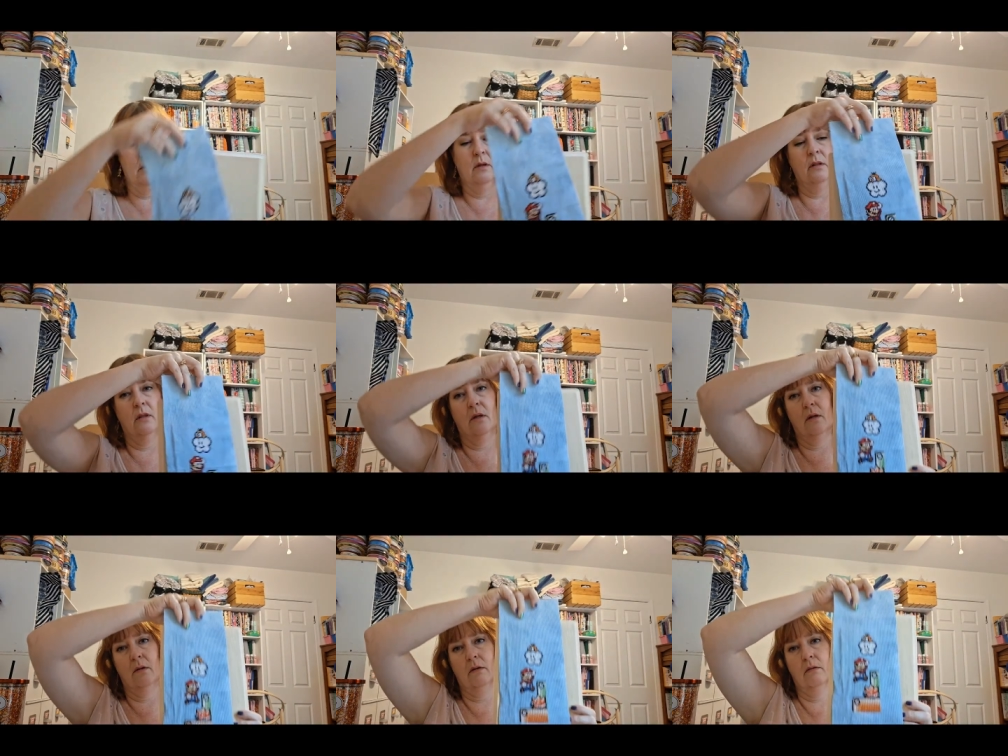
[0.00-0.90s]
and
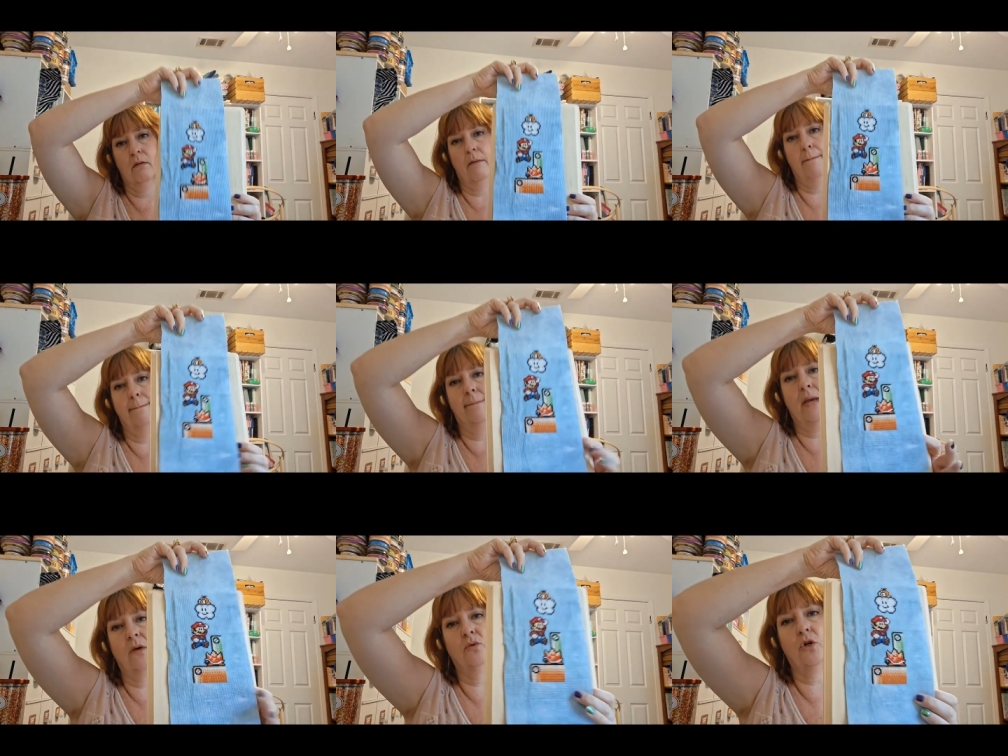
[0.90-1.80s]
then
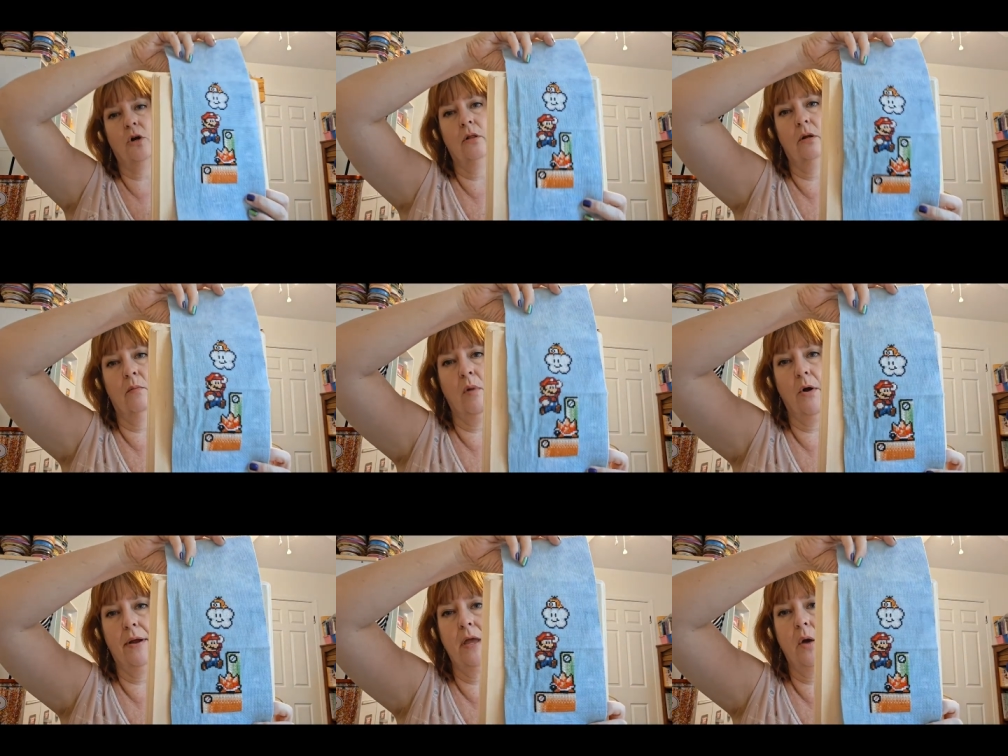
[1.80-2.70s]
mount her little
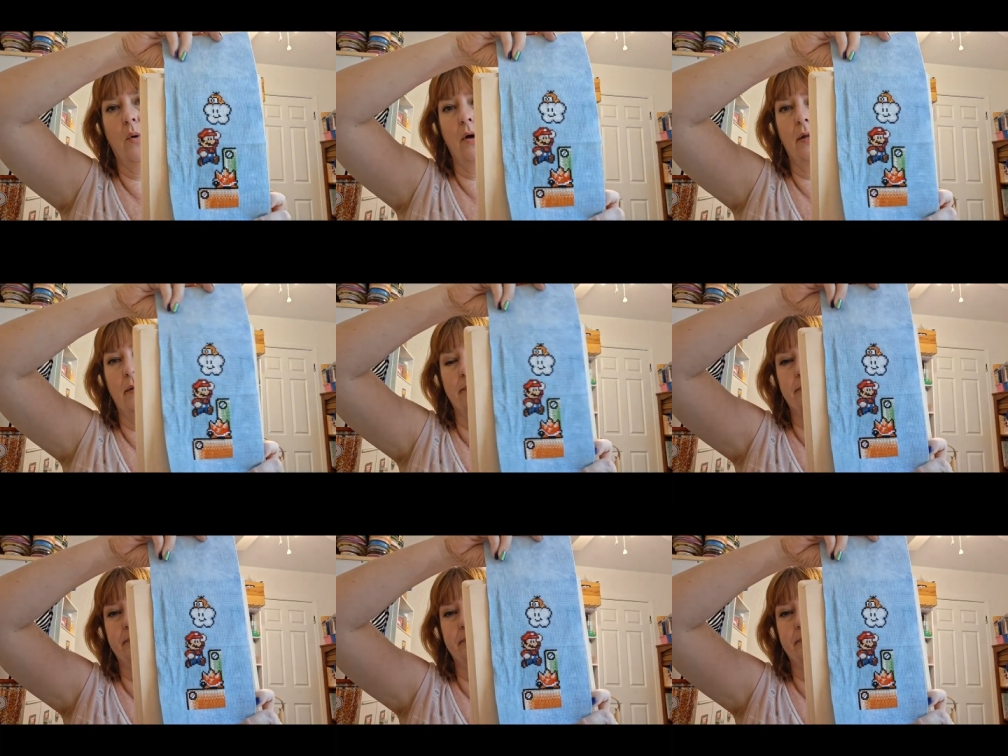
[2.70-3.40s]
Mario on it.